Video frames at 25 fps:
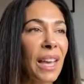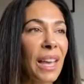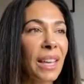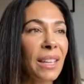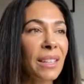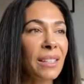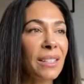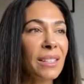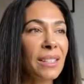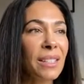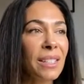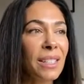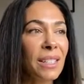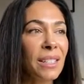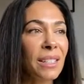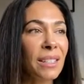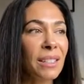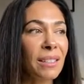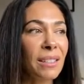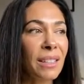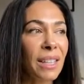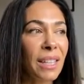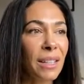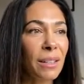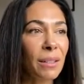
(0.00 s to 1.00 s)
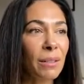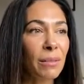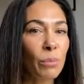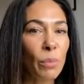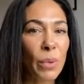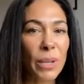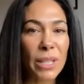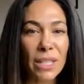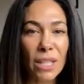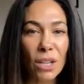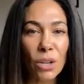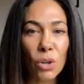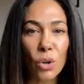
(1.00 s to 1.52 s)
And then
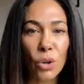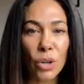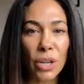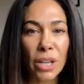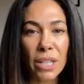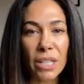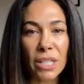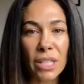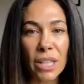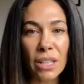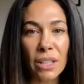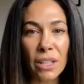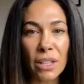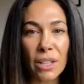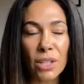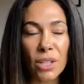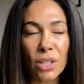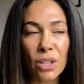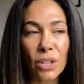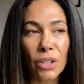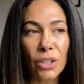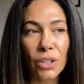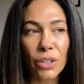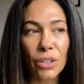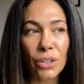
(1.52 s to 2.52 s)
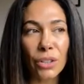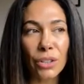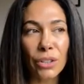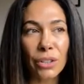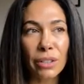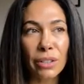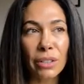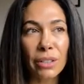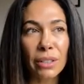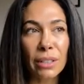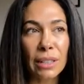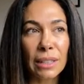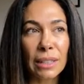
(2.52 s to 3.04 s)
we start cooking together. So
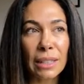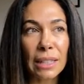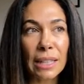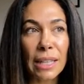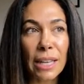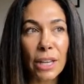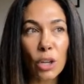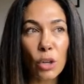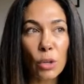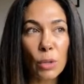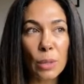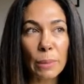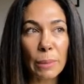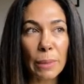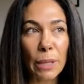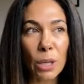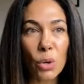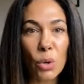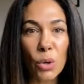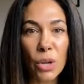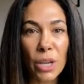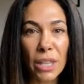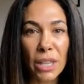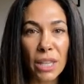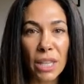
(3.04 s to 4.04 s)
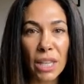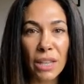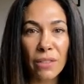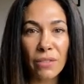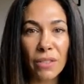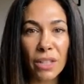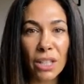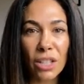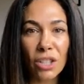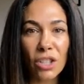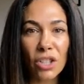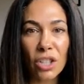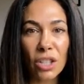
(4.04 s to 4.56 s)
Lila helps me cook in the
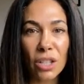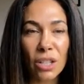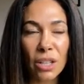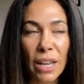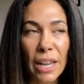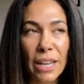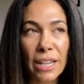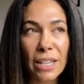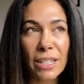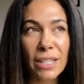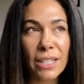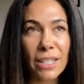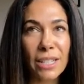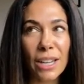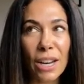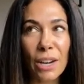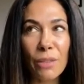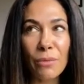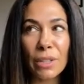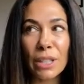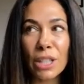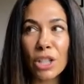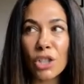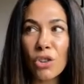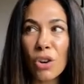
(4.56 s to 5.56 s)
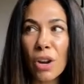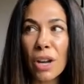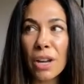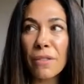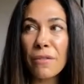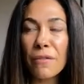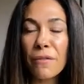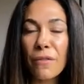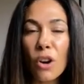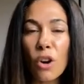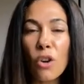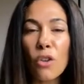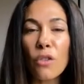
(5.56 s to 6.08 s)
evening. And I really try
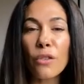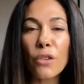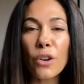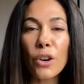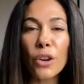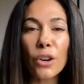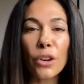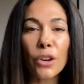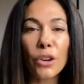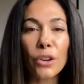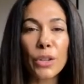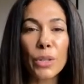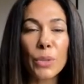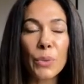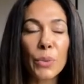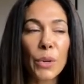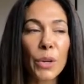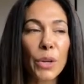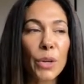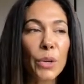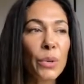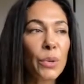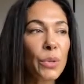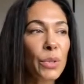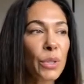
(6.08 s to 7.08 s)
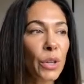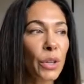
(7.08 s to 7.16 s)
and involve her as well.